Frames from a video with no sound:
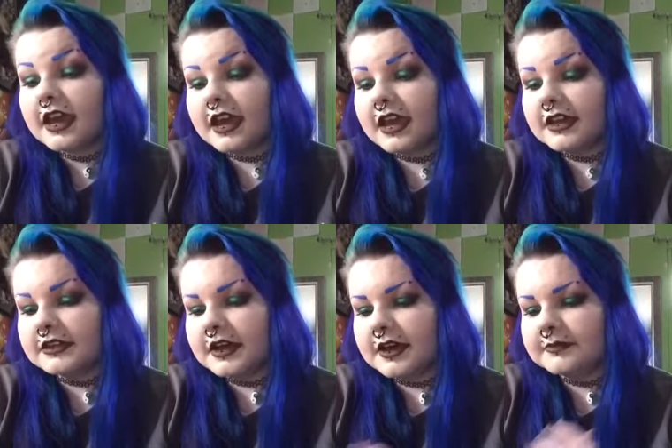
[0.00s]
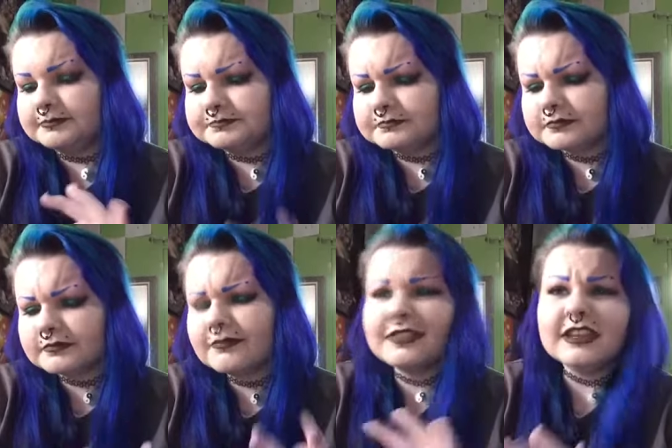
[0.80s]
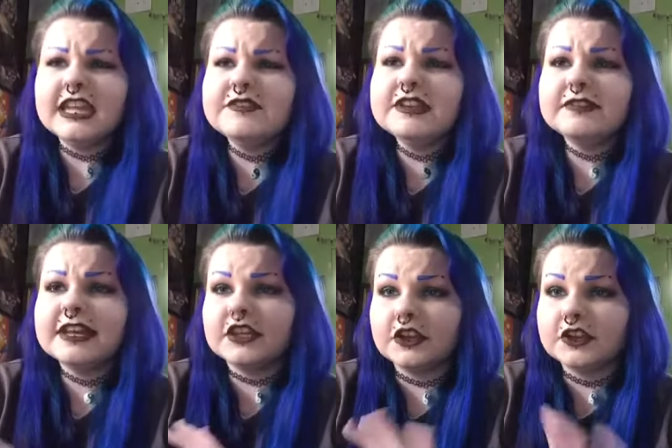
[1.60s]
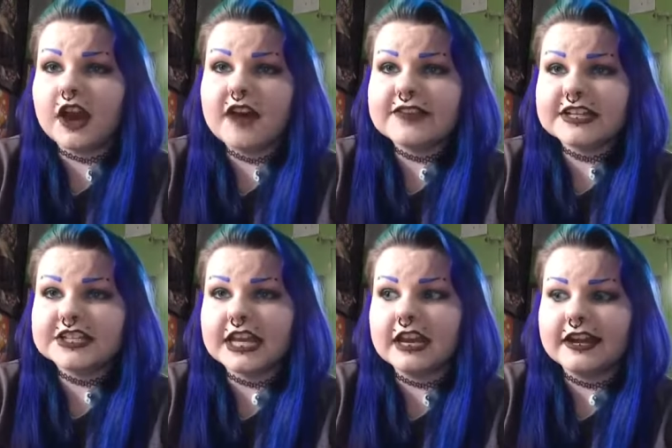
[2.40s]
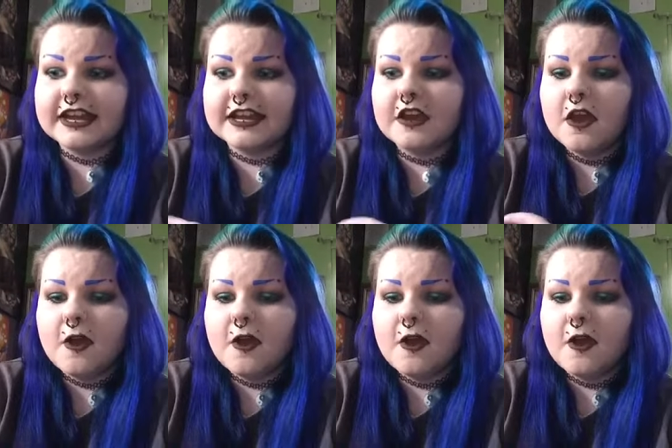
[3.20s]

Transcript: And even if, like, you're not vegetarian